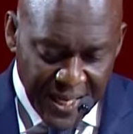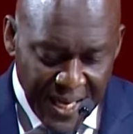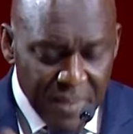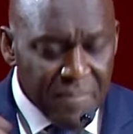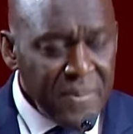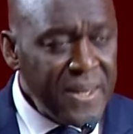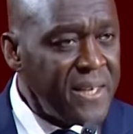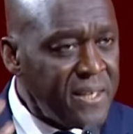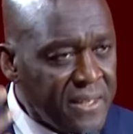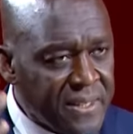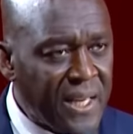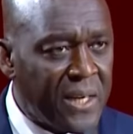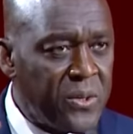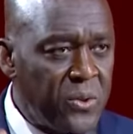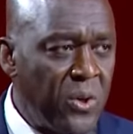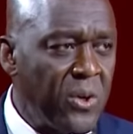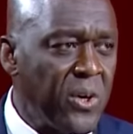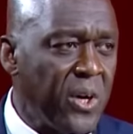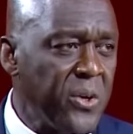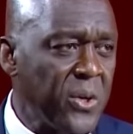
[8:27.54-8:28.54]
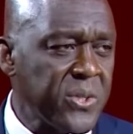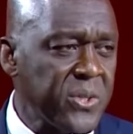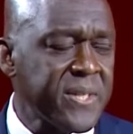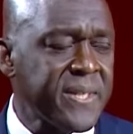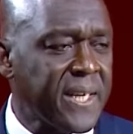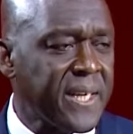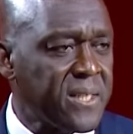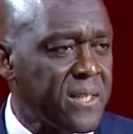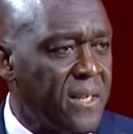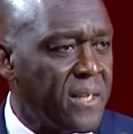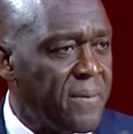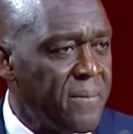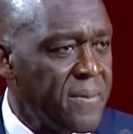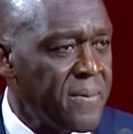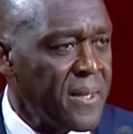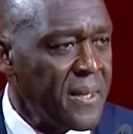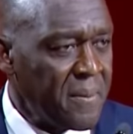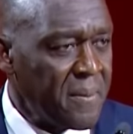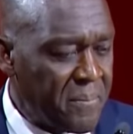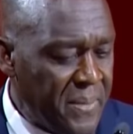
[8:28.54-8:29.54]
Let me tell you another
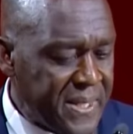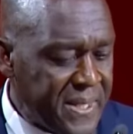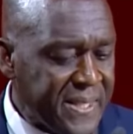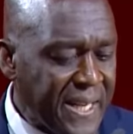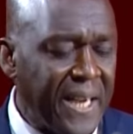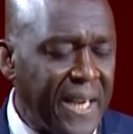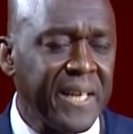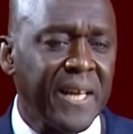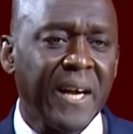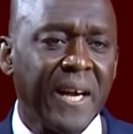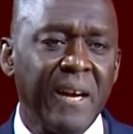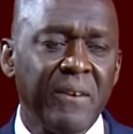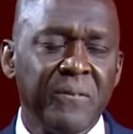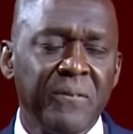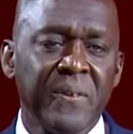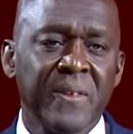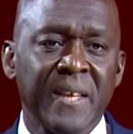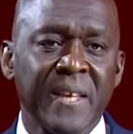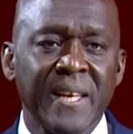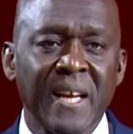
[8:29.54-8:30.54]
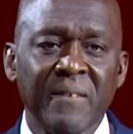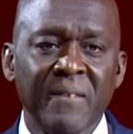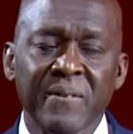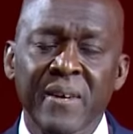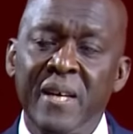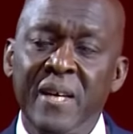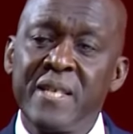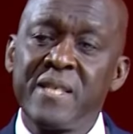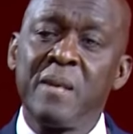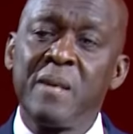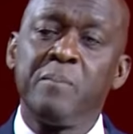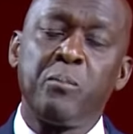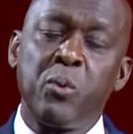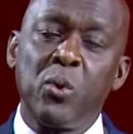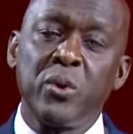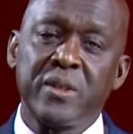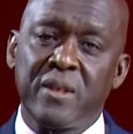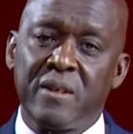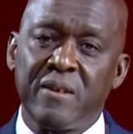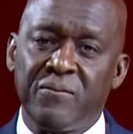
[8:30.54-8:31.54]
sector besides health that I think is
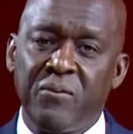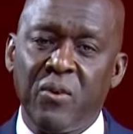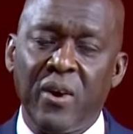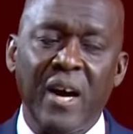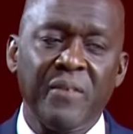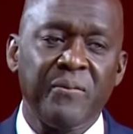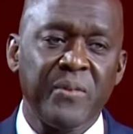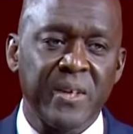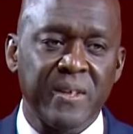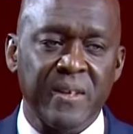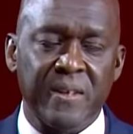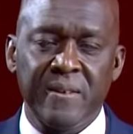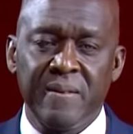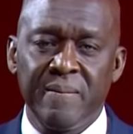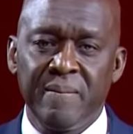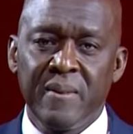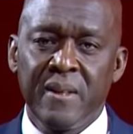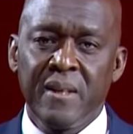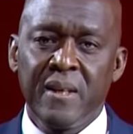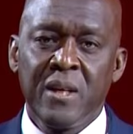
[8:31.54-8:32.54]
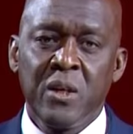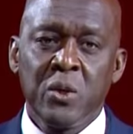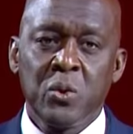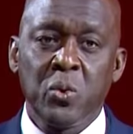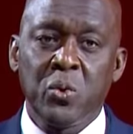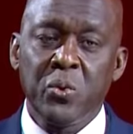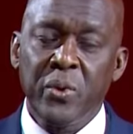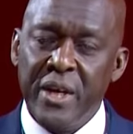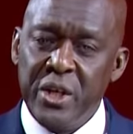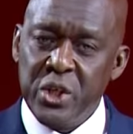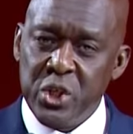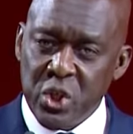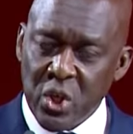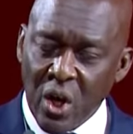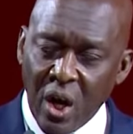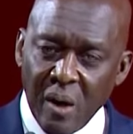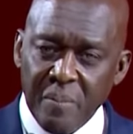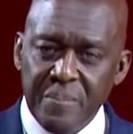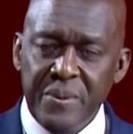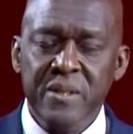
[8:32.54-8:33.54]
important for Africans to create
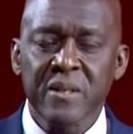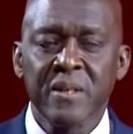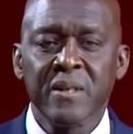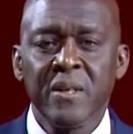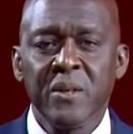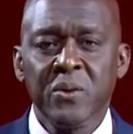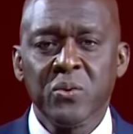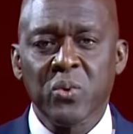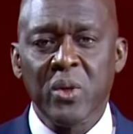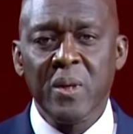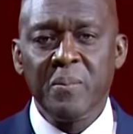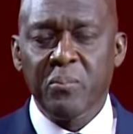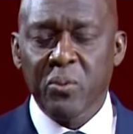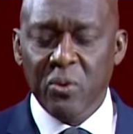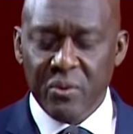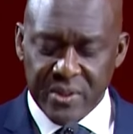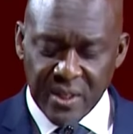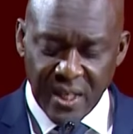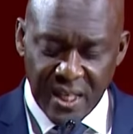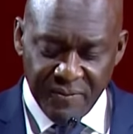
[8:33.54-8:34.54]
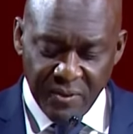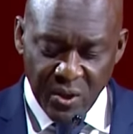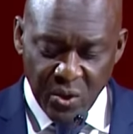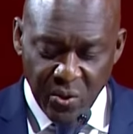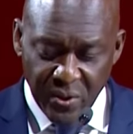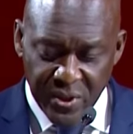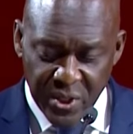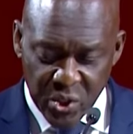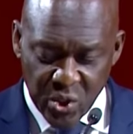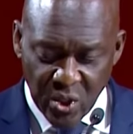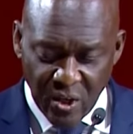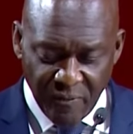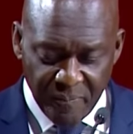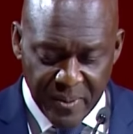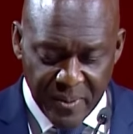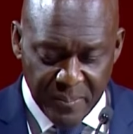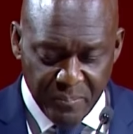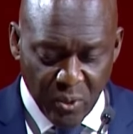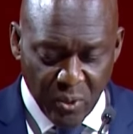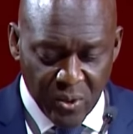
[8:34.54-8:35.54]
jobs, to improve the living condition
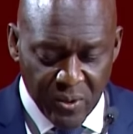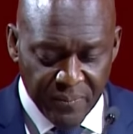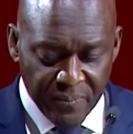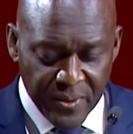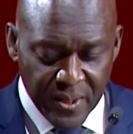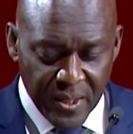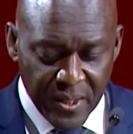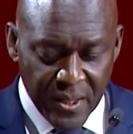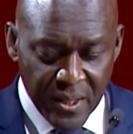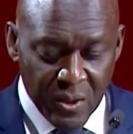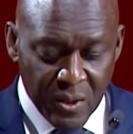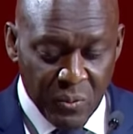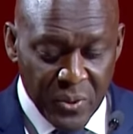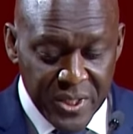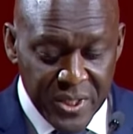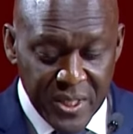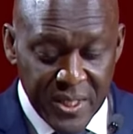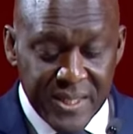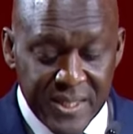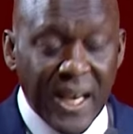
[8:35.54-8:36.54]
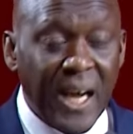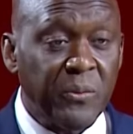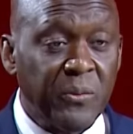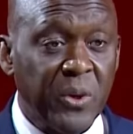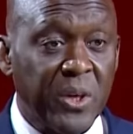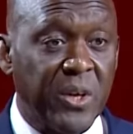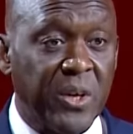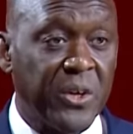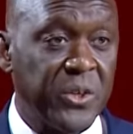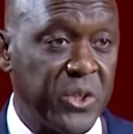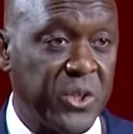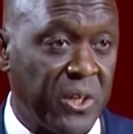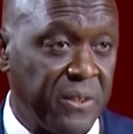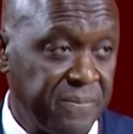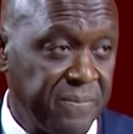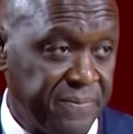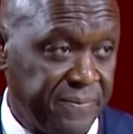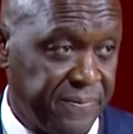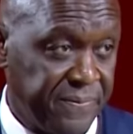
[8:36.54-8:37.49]
of people, which is agriculture